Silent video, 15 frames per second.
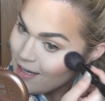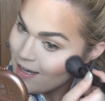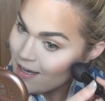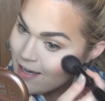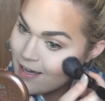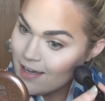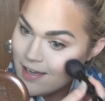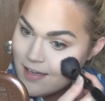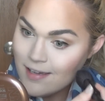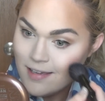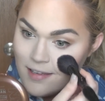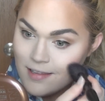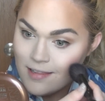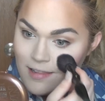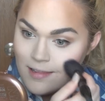
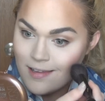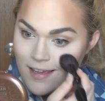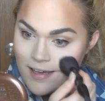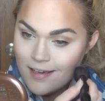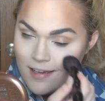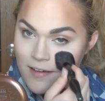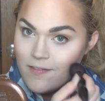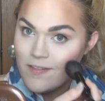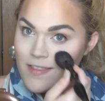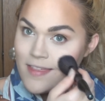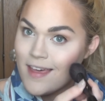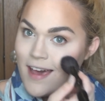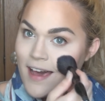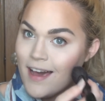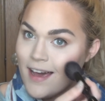I love
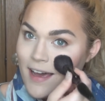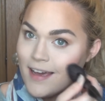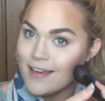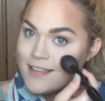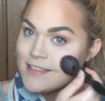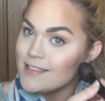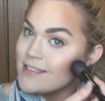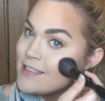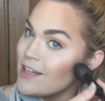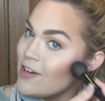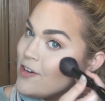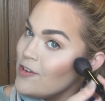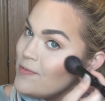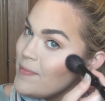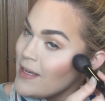that.
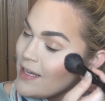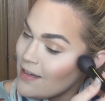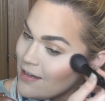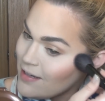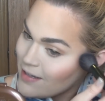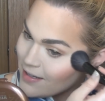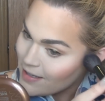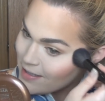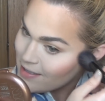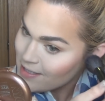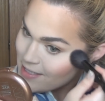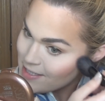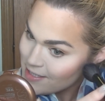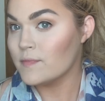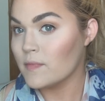Oh my
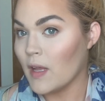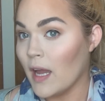gosh.